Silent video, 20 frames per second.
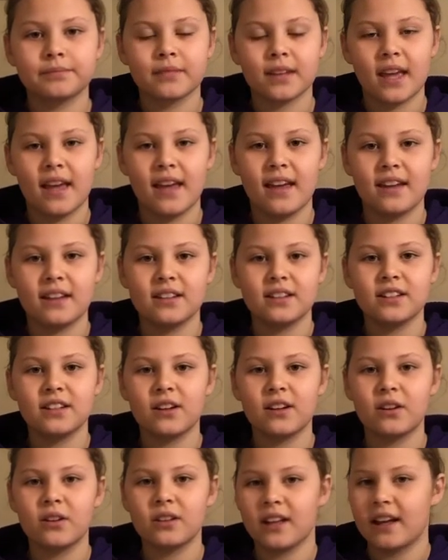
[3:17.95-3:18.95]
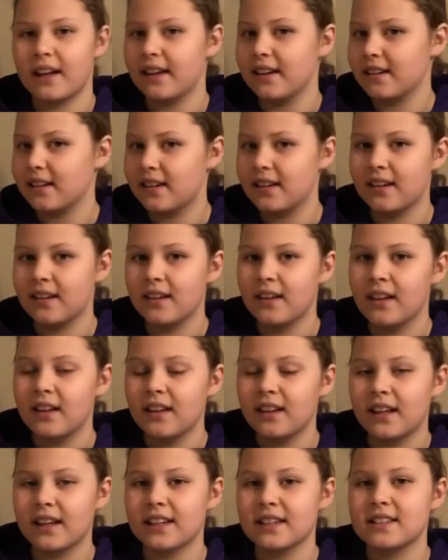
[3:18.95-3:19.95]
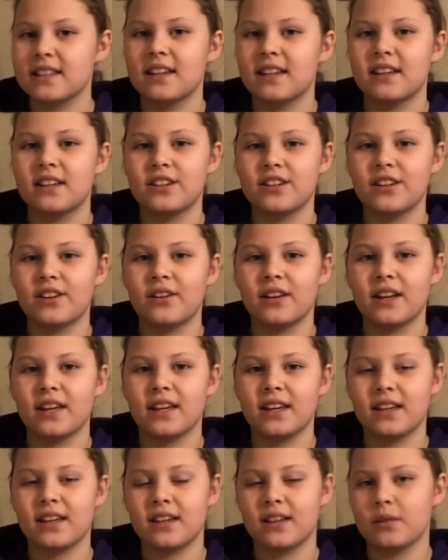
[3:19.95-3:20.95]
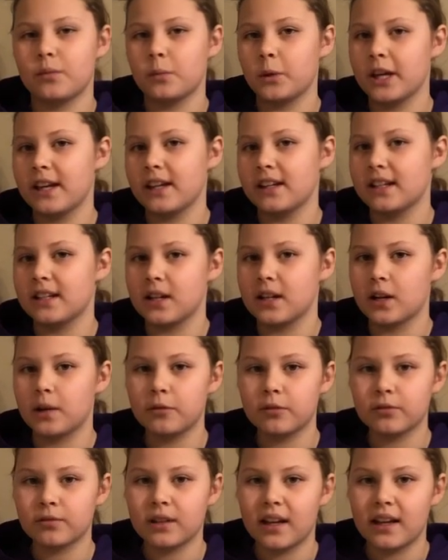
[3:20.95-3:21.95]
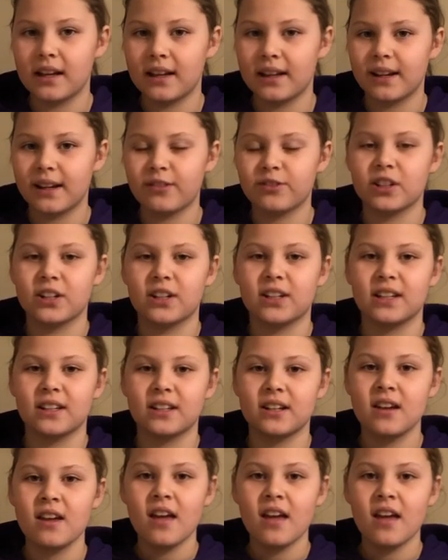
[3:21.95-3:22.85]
And, you know, like, like I said, you know, he we had a terrible run after he had